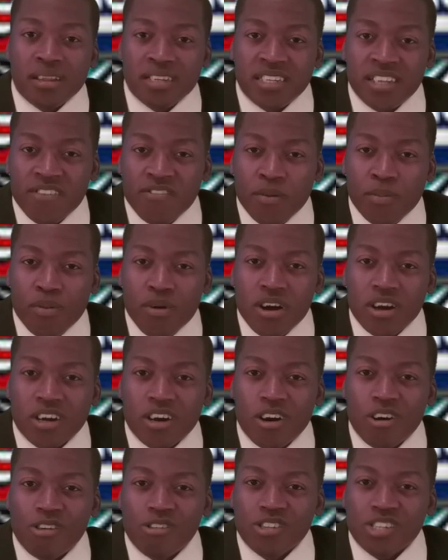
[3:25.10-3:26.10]
Denver
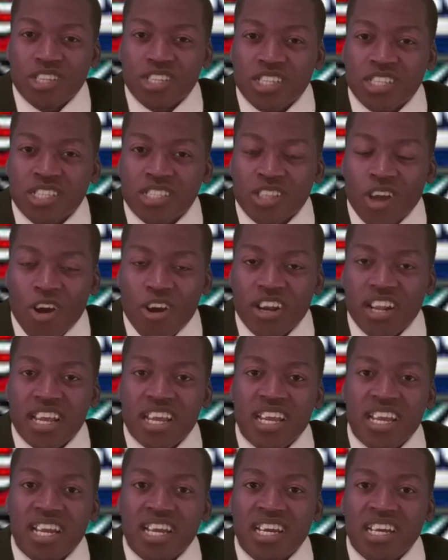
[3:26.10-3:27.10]
Broncos
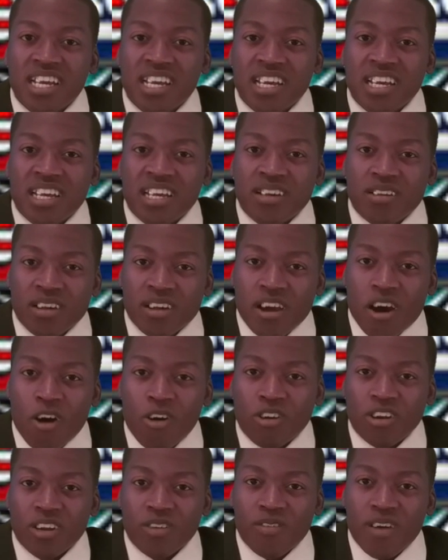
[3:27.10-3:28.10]
30,
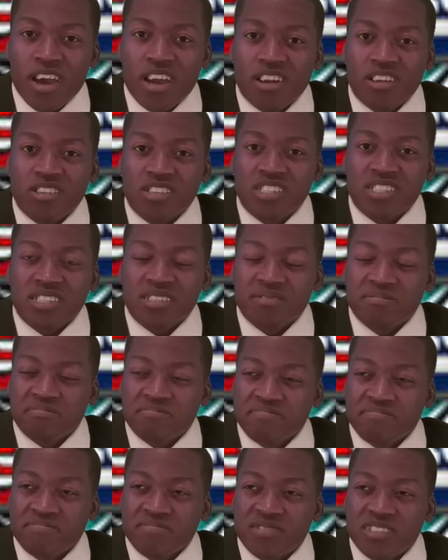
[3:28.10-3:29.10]
Oakland Raiders
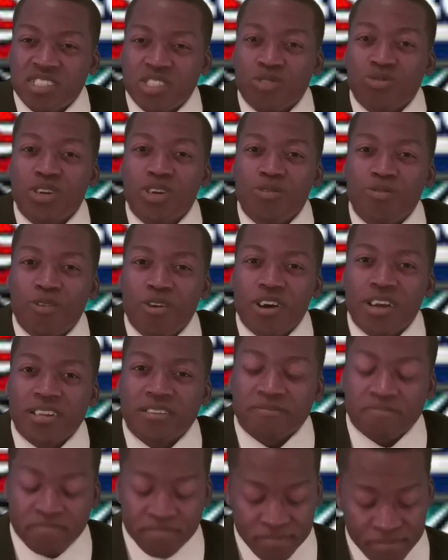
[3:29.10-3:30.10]

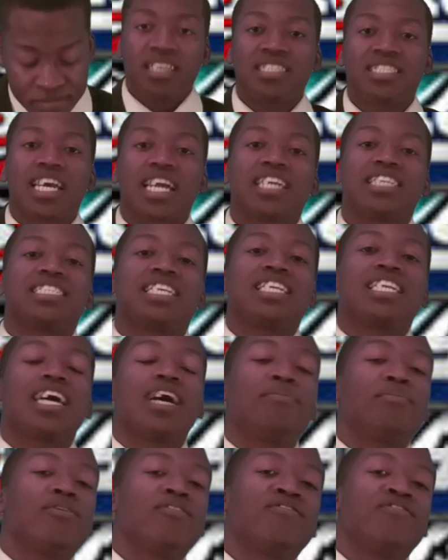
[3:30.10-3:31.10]
21. Let's take it to
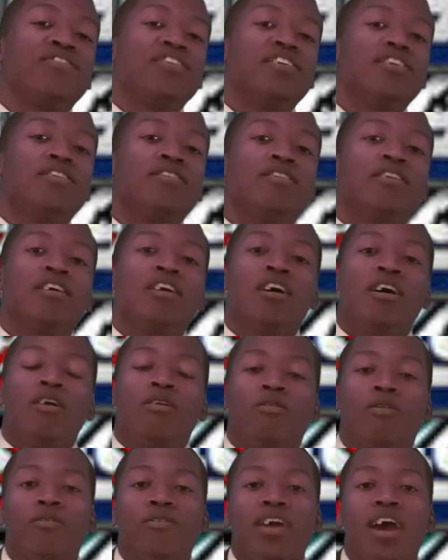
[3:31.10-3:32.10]
Lambeau Field,
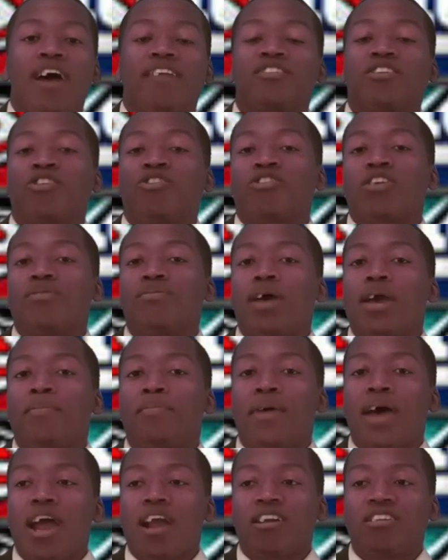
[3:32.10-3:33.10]
where we have the Green
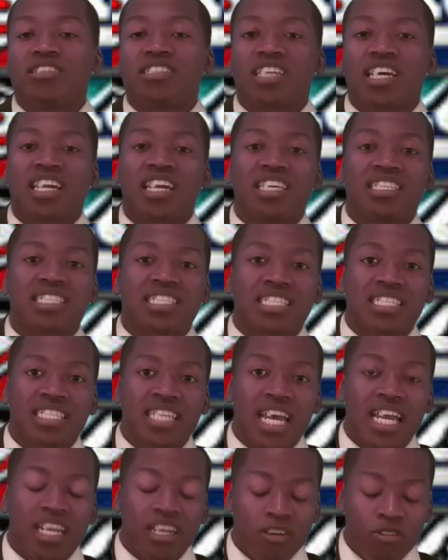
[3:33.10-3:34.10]
Bay Packers against the
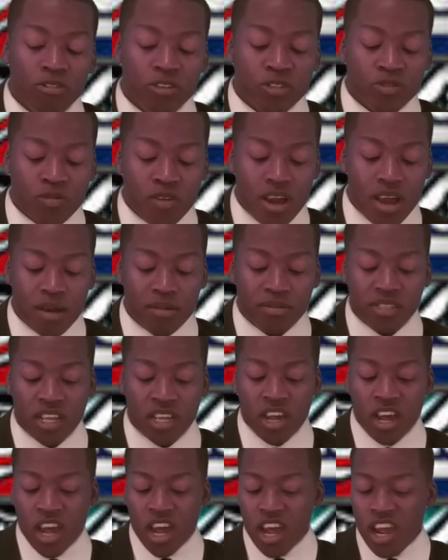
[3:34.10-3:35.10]
St. Louis Rams.
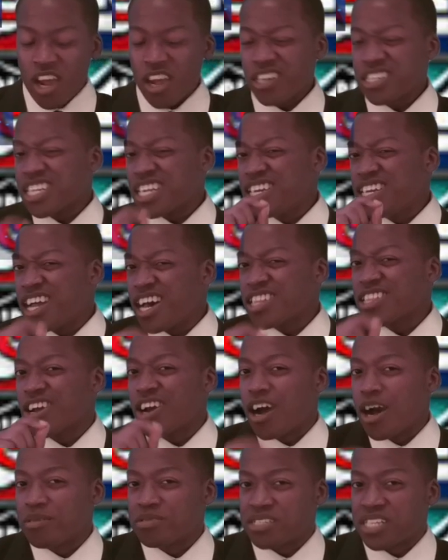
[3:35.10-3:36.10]
Here's another
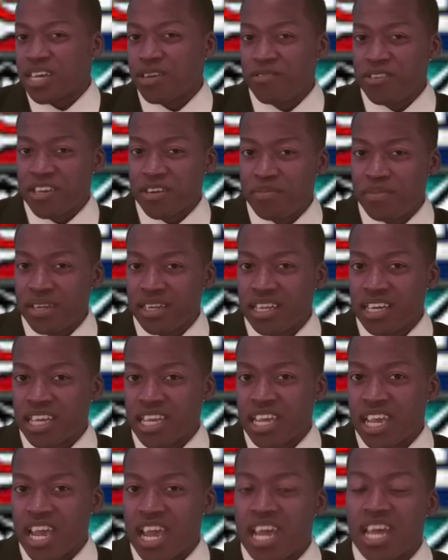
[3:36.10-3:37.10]
upset we could be
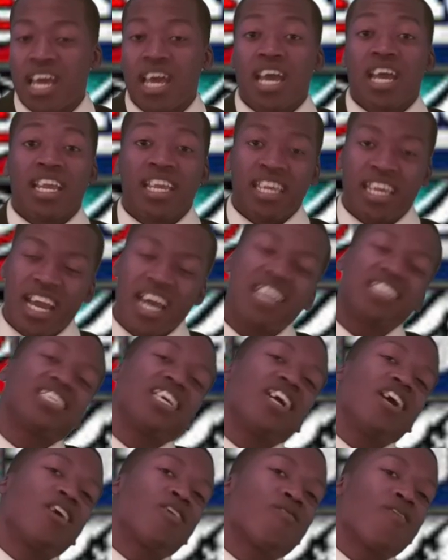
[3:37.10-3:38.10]
looking at. Yes,
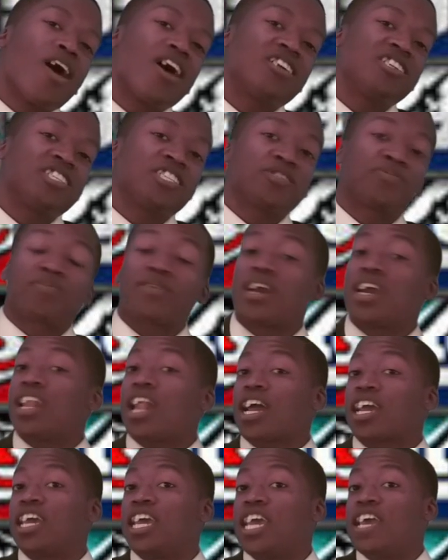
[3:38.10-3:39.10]
Aaron Rodgers is playing
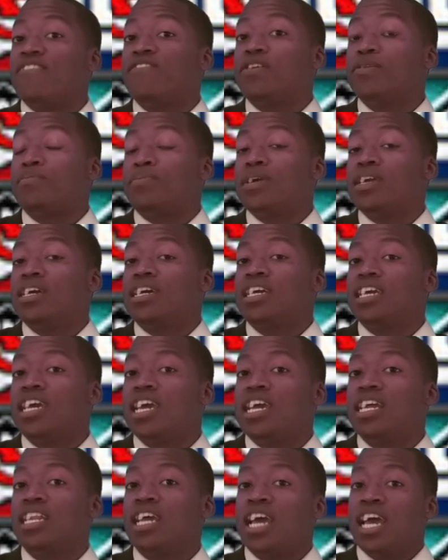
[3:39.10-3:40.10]
like an MVP
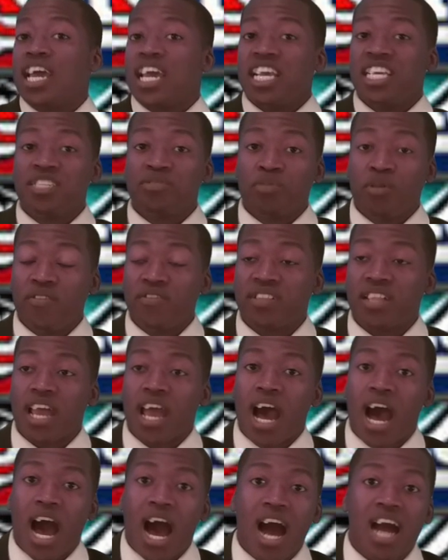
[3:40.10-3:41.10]
again. He's moving
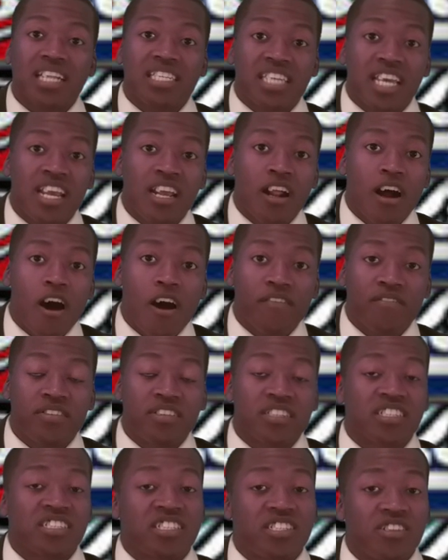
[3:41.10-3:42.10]
that high-octane
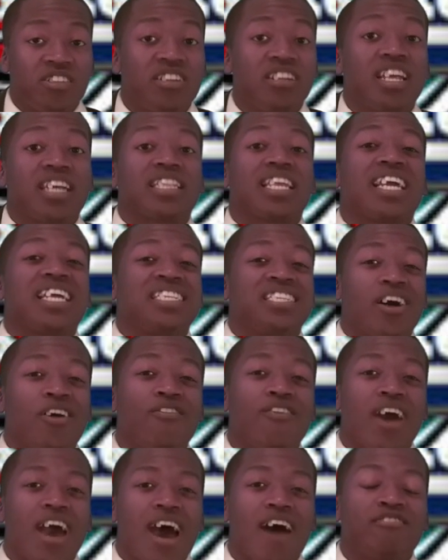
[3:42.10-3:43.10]
offense considering that they
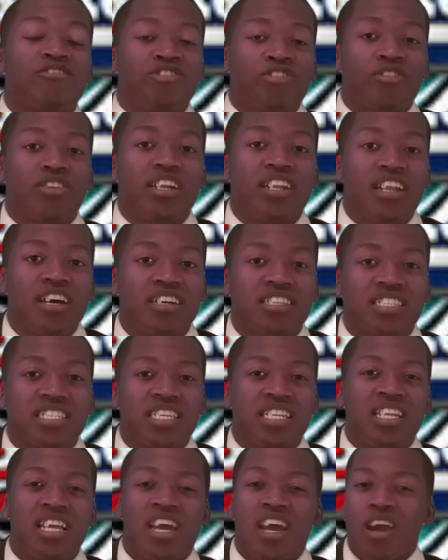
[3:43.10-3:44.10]
don't have Jordy
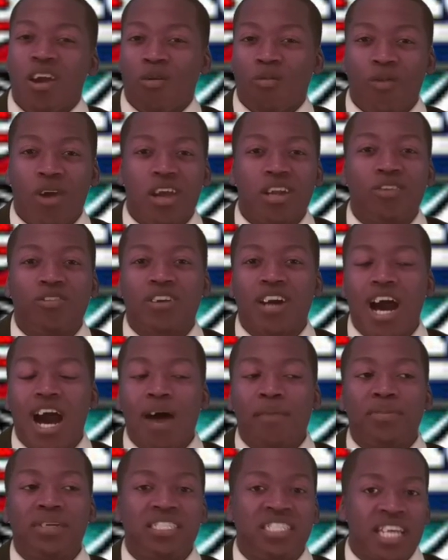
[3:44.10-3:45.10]
Nelson. Randall
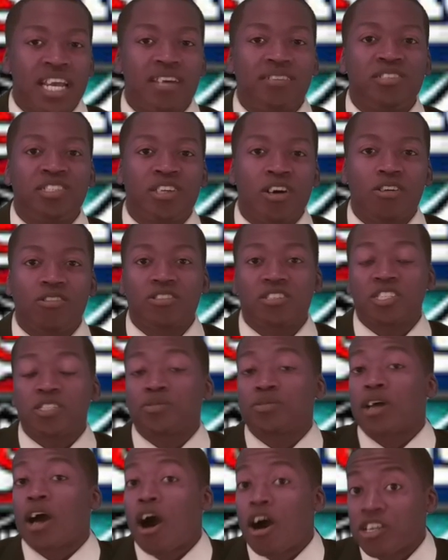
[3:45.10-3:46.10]
Cobb and James Jones
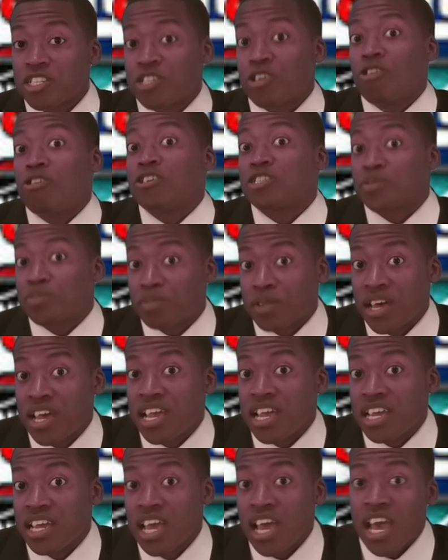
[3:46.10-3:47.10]
is also
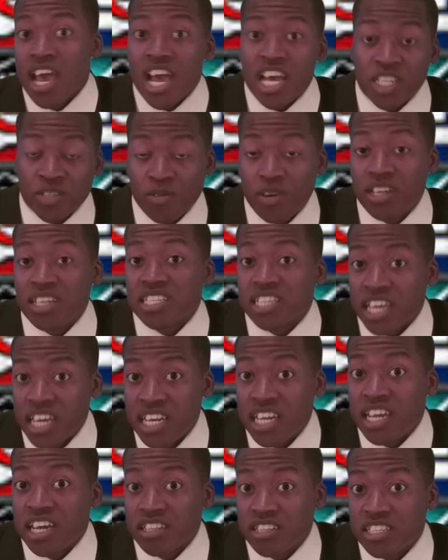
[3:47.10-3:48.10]
playing as well as
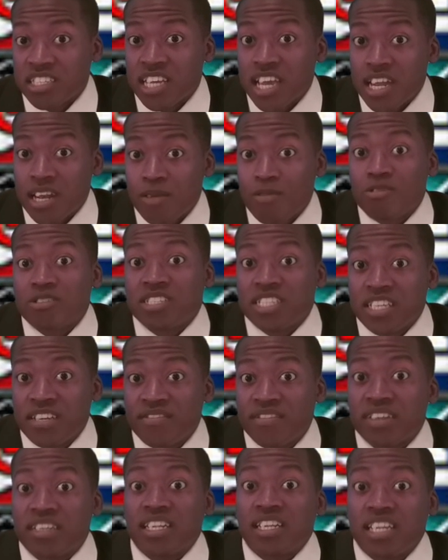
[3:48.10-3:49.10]
any other tandem
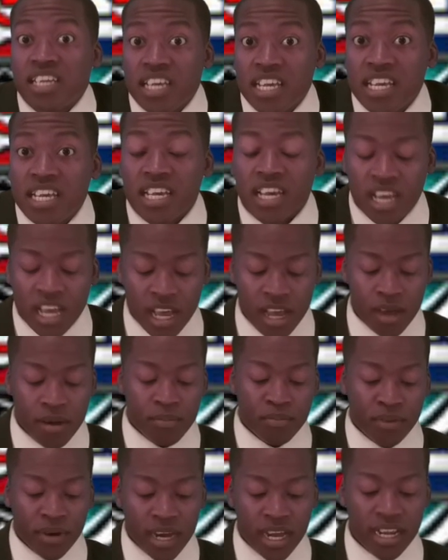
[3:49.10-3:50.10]
receiver in the league.
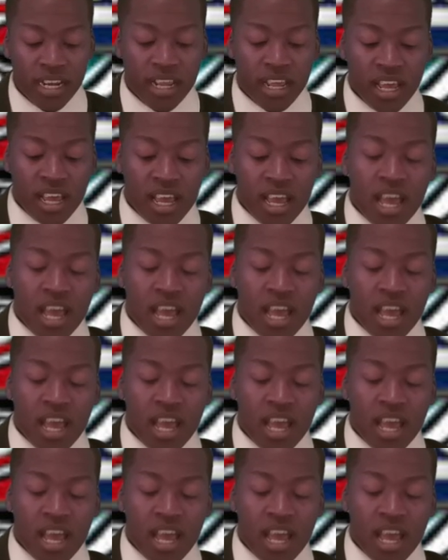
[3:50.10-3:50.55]
But